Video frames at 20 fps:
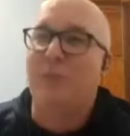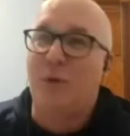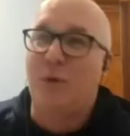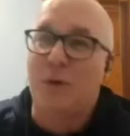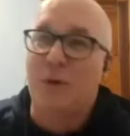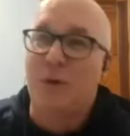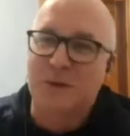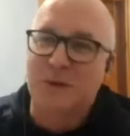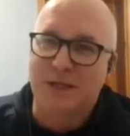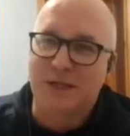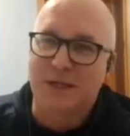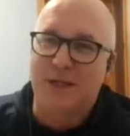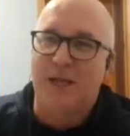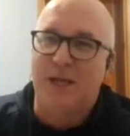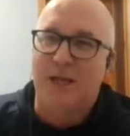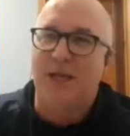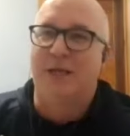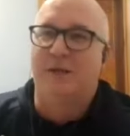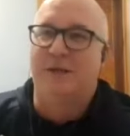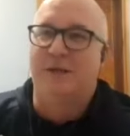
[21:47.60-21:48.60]
look, like
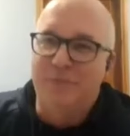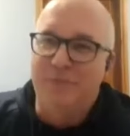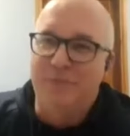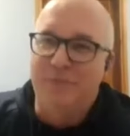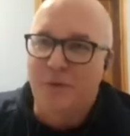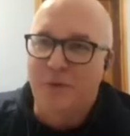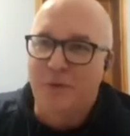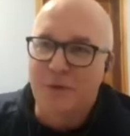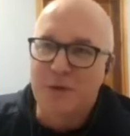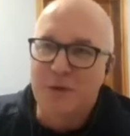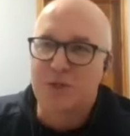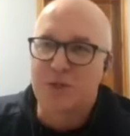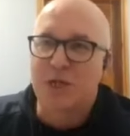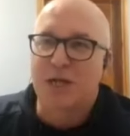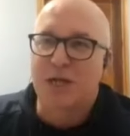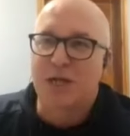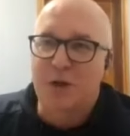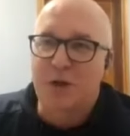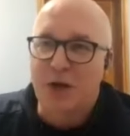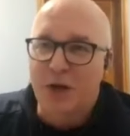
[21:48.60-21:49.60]
m- most
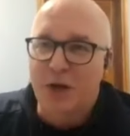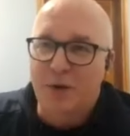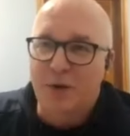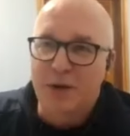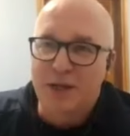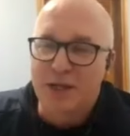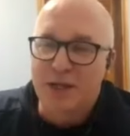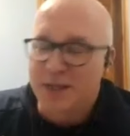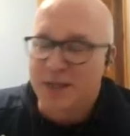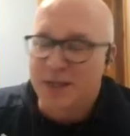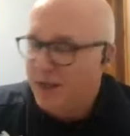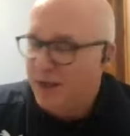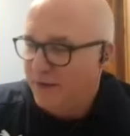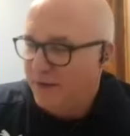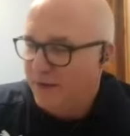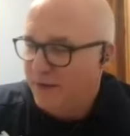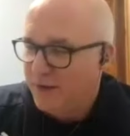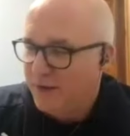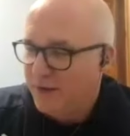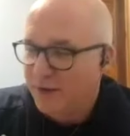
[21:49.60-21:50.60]
children, I always had a
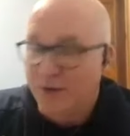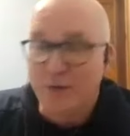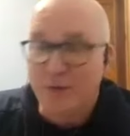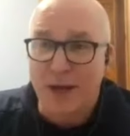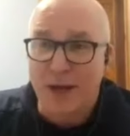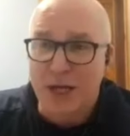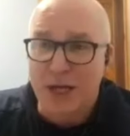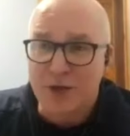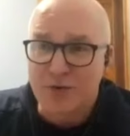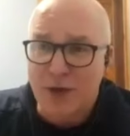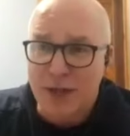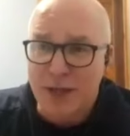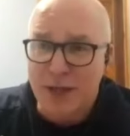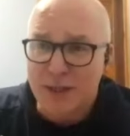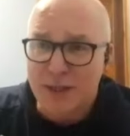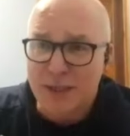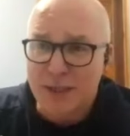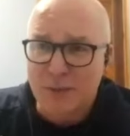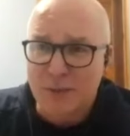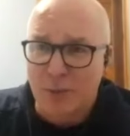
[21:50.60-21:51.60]
great interest
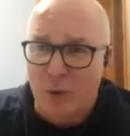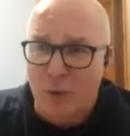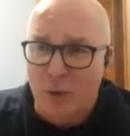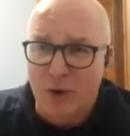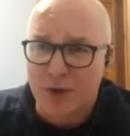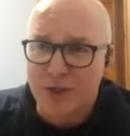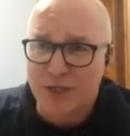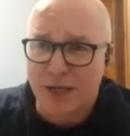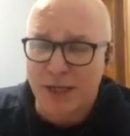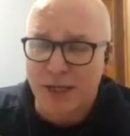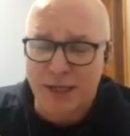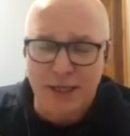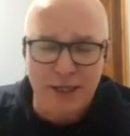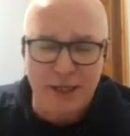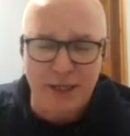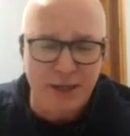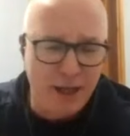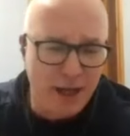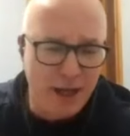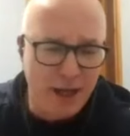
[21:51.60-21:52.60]
in sport. I
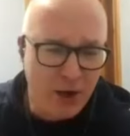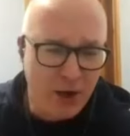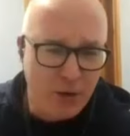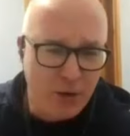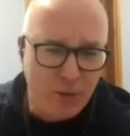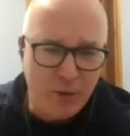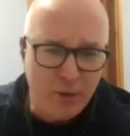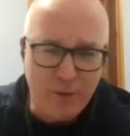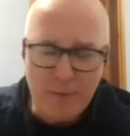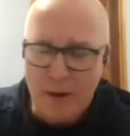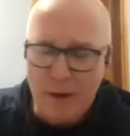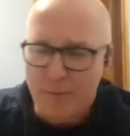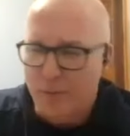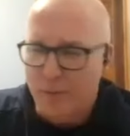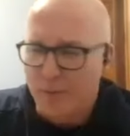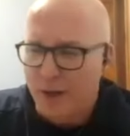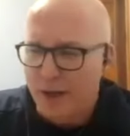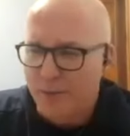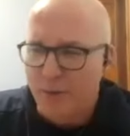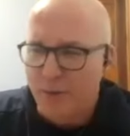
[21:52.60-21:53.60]
can remember
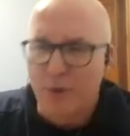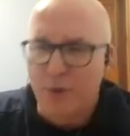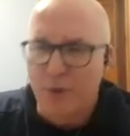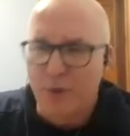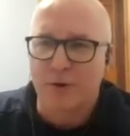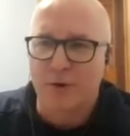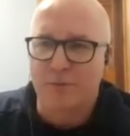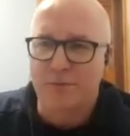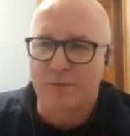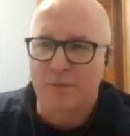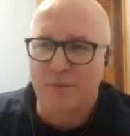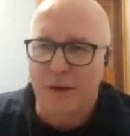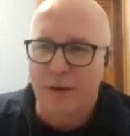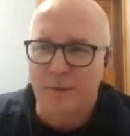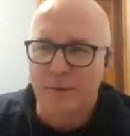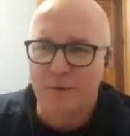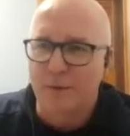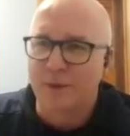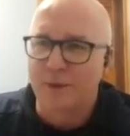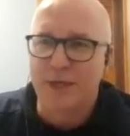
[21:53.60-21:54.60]
my mother,
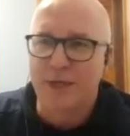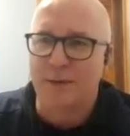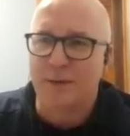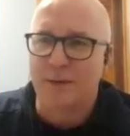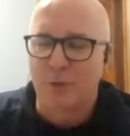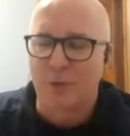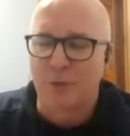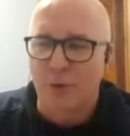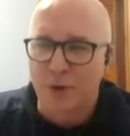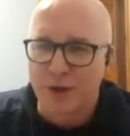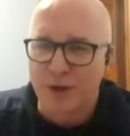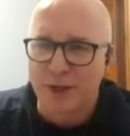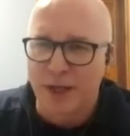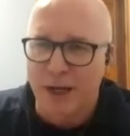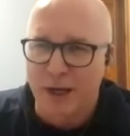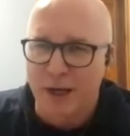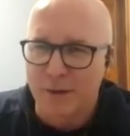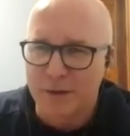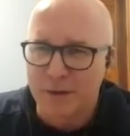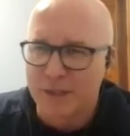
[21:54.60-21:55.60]
I was one day I was bored in the
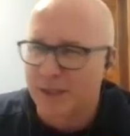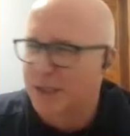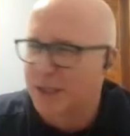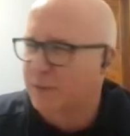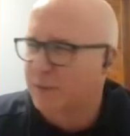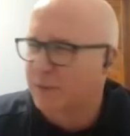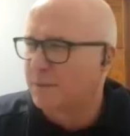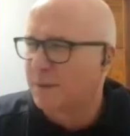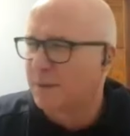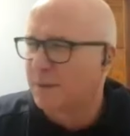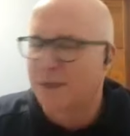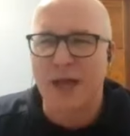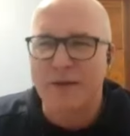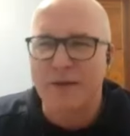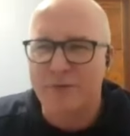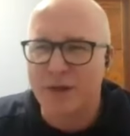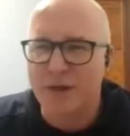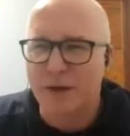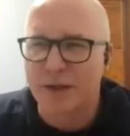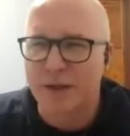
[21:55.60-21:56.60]
house, I think it was about
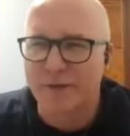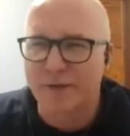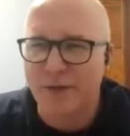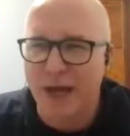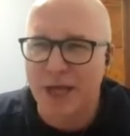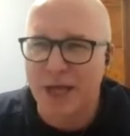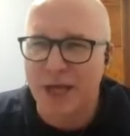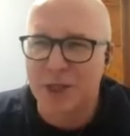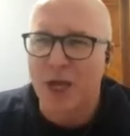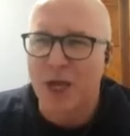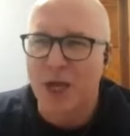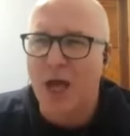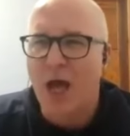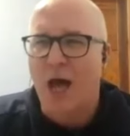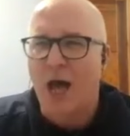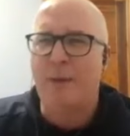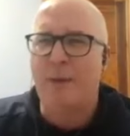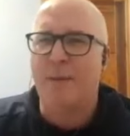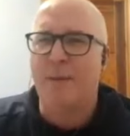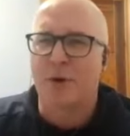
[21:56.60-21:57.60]
seven years of age.
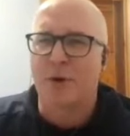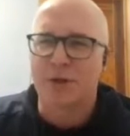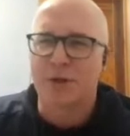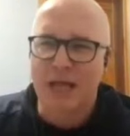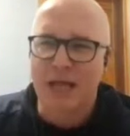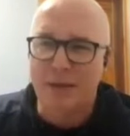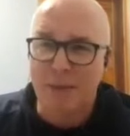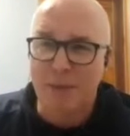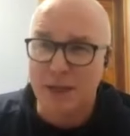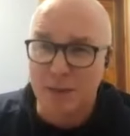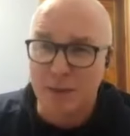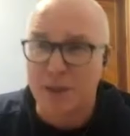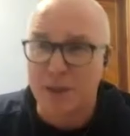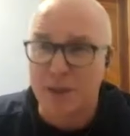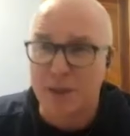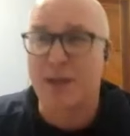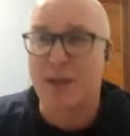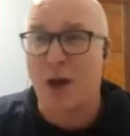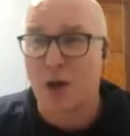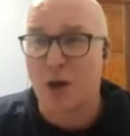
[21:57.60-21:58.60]
And my mother telling me there was
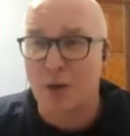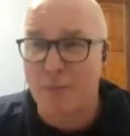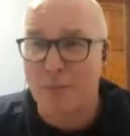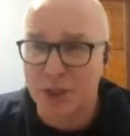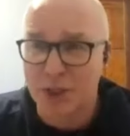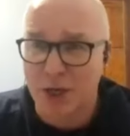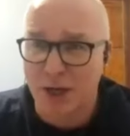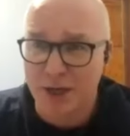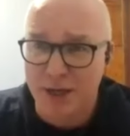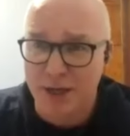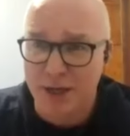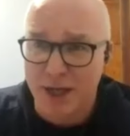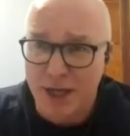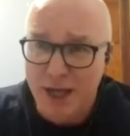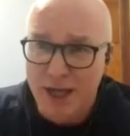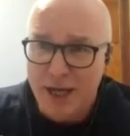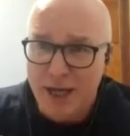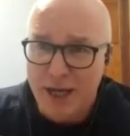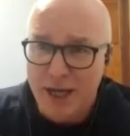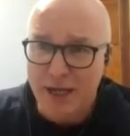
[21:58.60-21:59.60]
a soccer match on
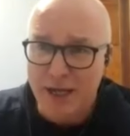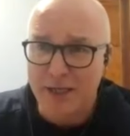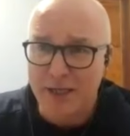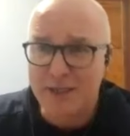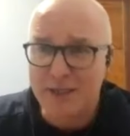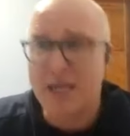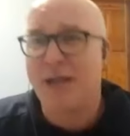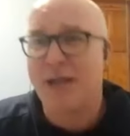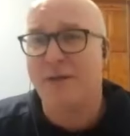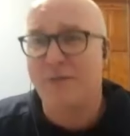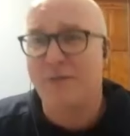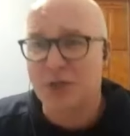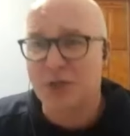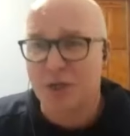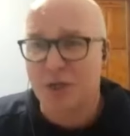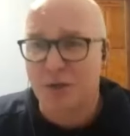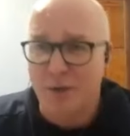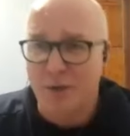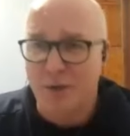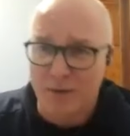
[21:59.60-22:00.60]
in the
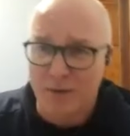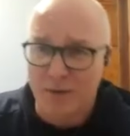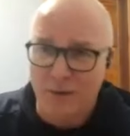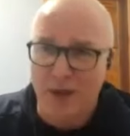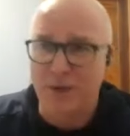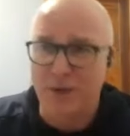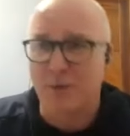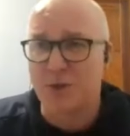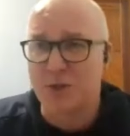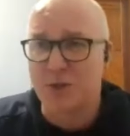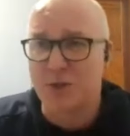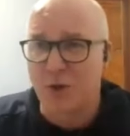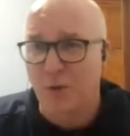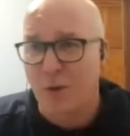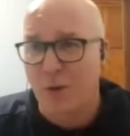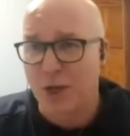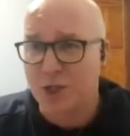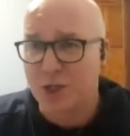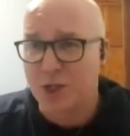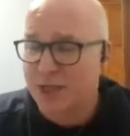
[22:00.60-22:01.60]
television. Why, don't you go
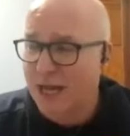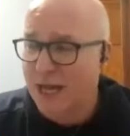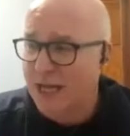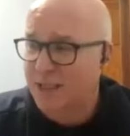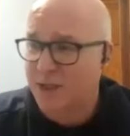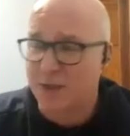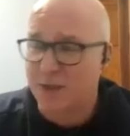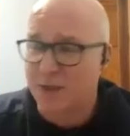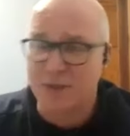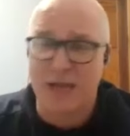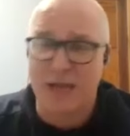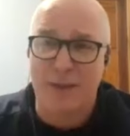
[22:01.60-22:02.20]
watch that? It just